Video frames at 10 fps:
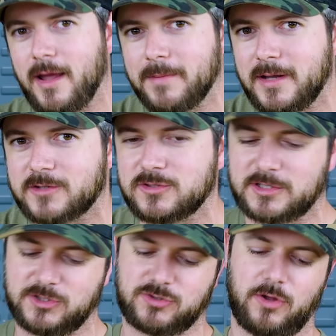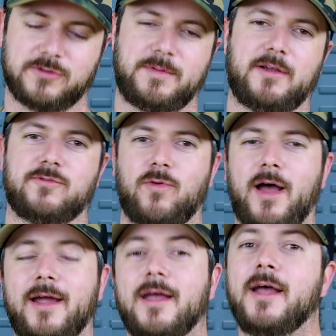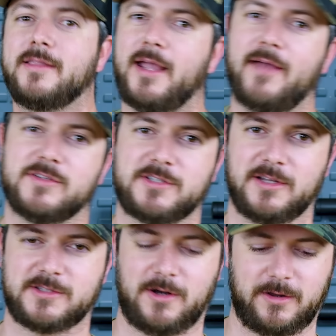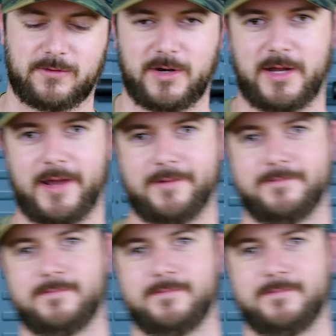Ambidextrous controls, because why? They haven't sent us an R3 yet.